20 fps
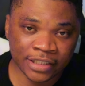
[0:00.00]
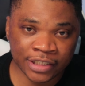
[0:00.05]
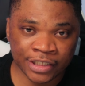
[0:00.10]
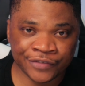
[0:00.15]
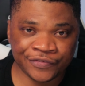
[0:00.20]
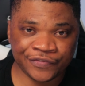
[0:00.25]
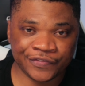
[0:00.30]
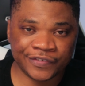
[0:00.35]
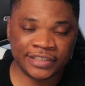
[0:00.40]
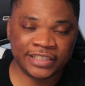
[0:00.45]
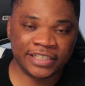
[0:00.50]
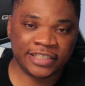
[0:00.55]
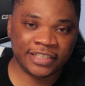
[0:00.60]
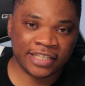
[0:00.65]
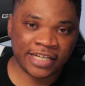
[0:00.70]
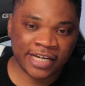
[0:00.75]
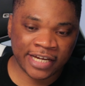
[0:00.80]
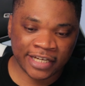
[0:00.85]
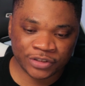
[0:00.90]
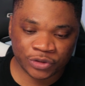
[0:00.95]
If the
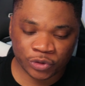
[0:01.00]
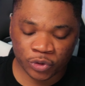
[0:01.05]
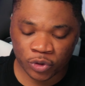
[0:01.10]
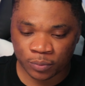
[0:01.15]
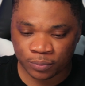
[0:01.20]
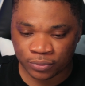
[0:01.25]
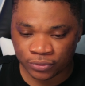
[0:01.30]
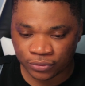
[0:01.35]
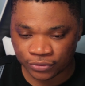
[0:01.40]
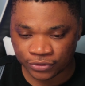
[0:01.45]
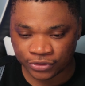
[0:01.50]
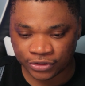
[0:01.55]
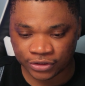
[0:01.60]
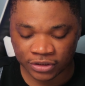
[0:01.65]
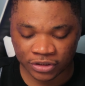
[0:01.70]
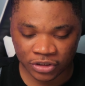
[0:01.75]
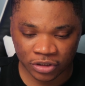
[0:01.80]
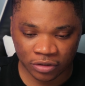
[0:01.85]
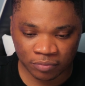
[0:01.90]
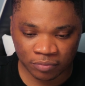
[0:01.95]
client opens your